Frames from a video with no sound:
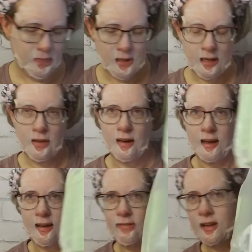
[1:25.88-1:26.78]
but I do
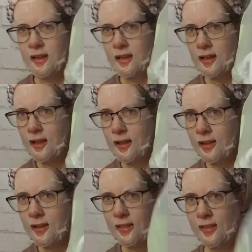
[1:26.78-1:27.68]
have
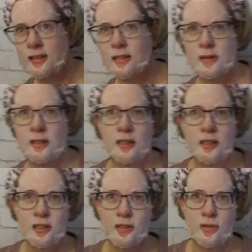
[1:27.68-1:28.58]
this one
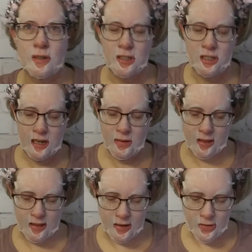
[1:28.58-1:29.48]
to share
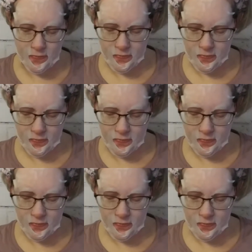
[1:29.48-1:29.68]
with you.